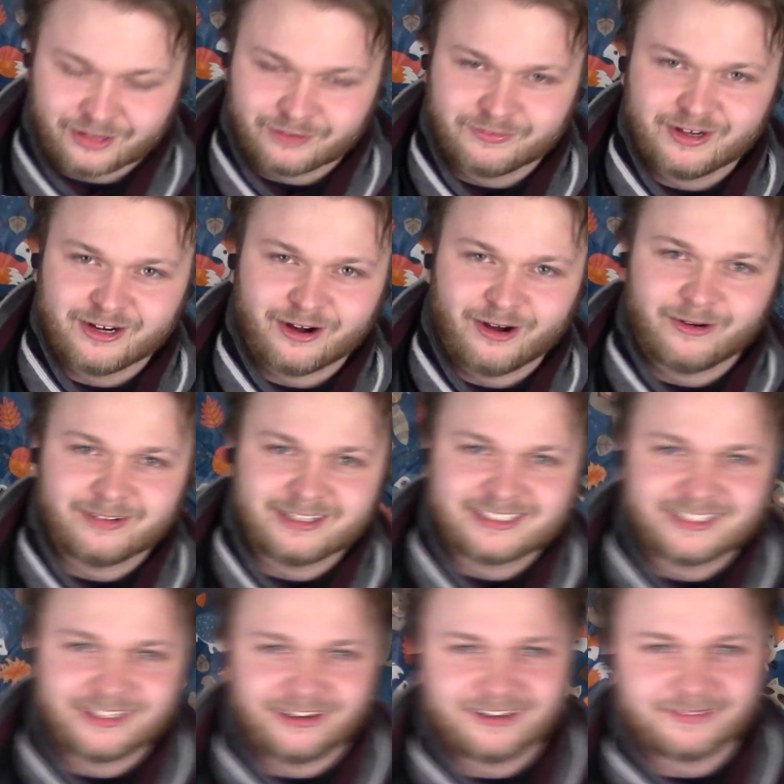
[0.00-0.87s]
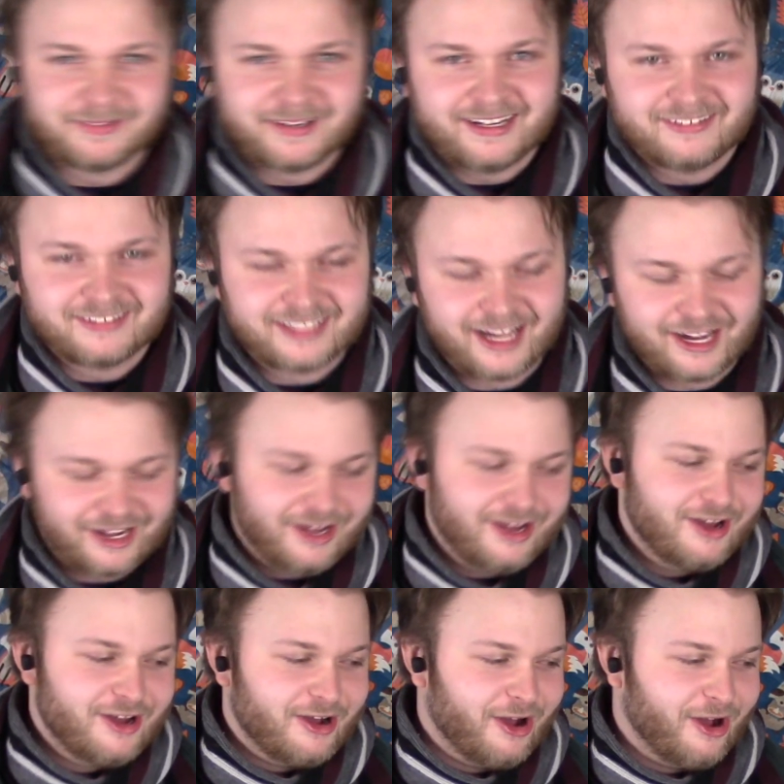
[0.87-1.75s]
And Levert always told me, he was like,
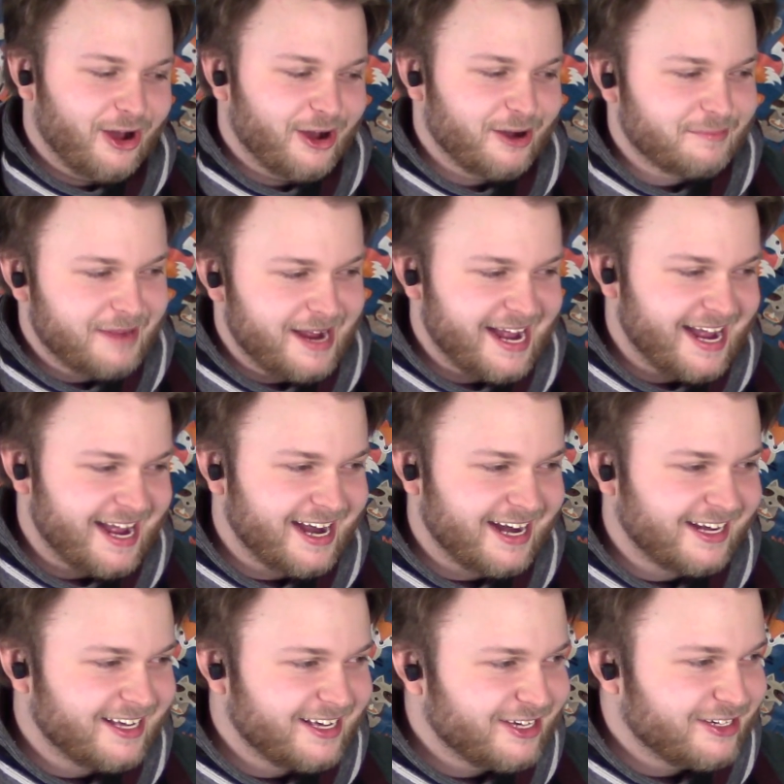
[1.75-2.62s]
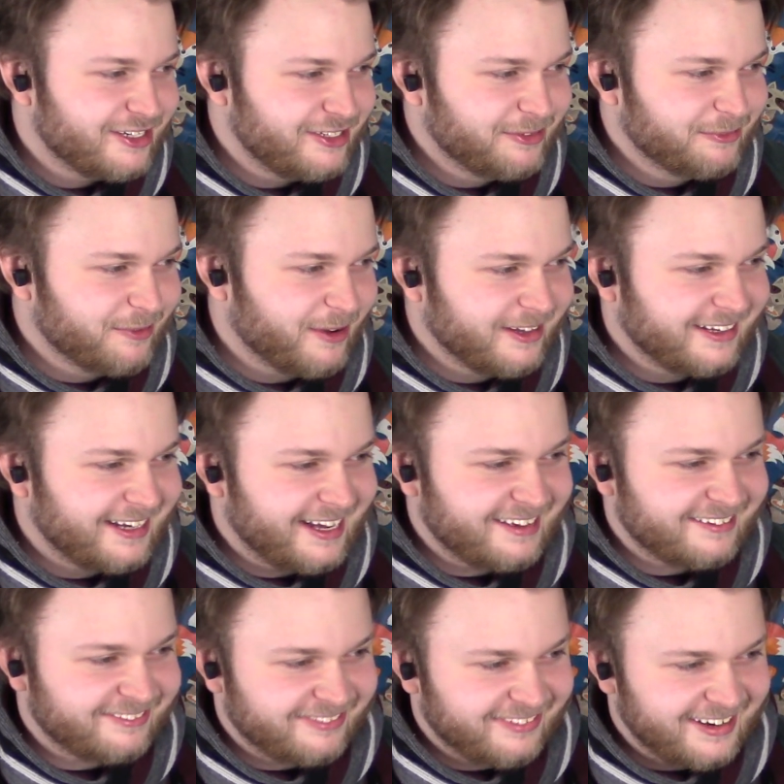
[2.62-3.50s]
oh man, you won
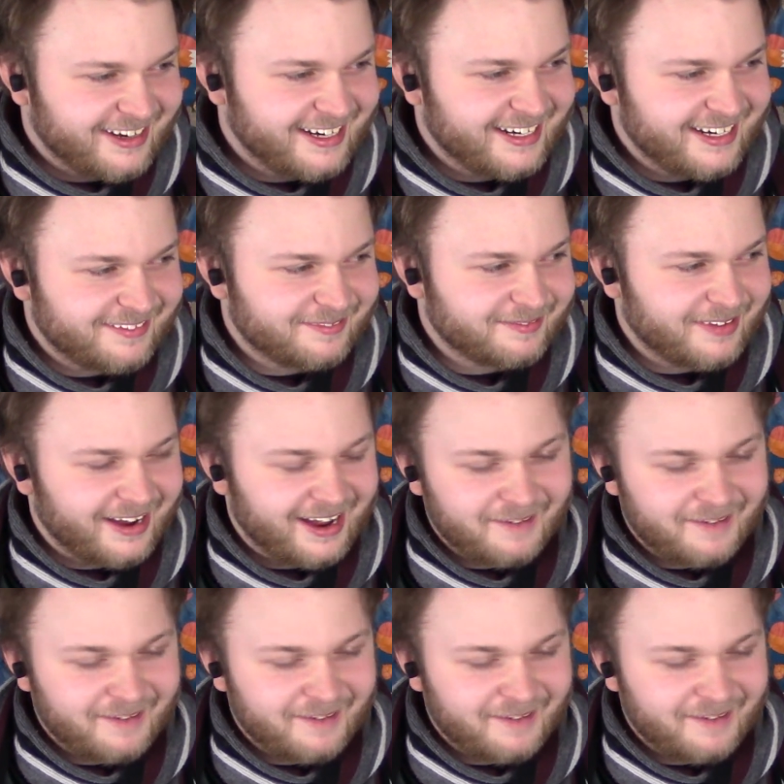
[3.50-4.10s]
that fight.